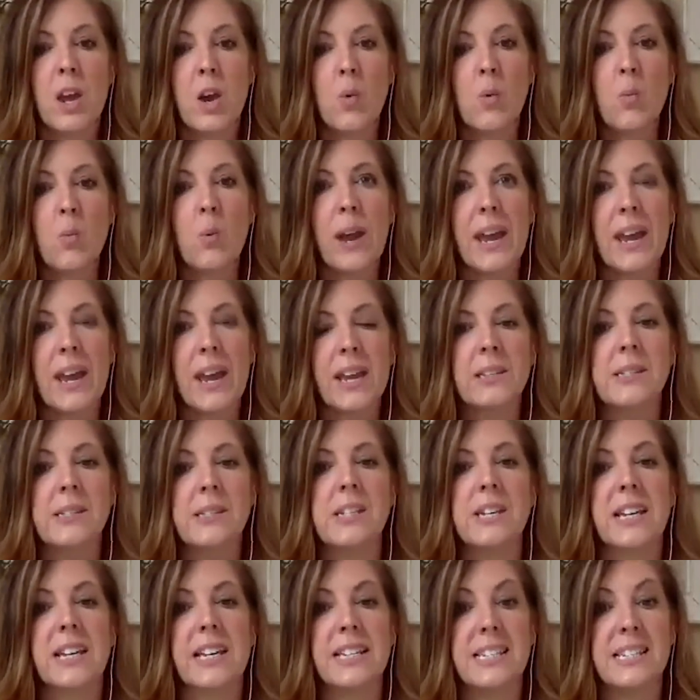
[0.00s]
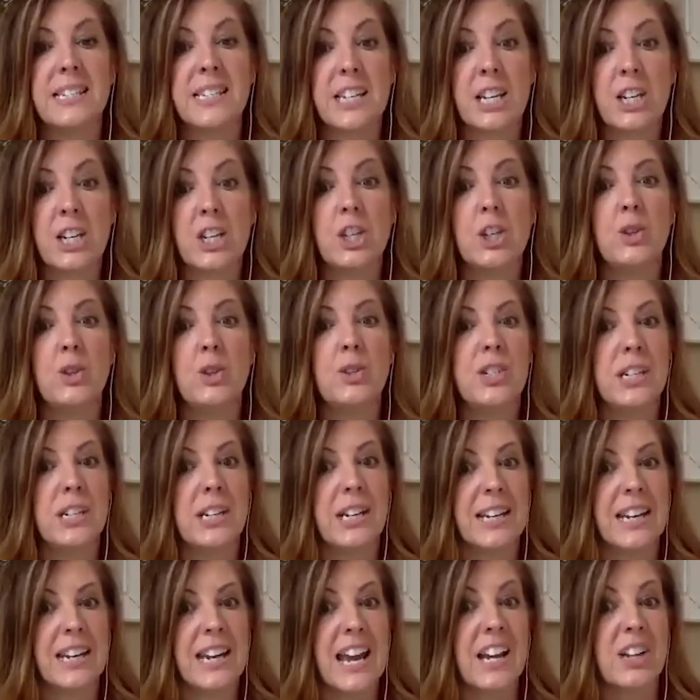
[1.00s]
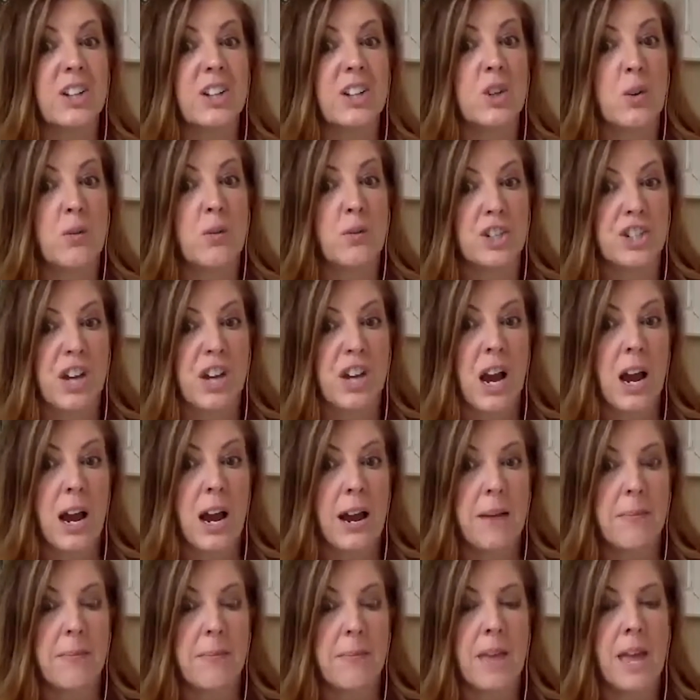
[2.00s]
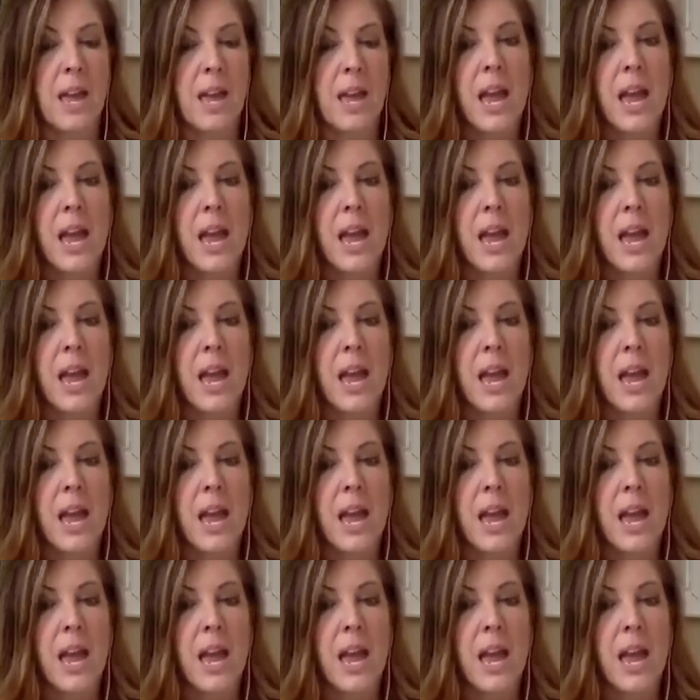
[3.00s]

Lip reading: ways to continue to connect over time.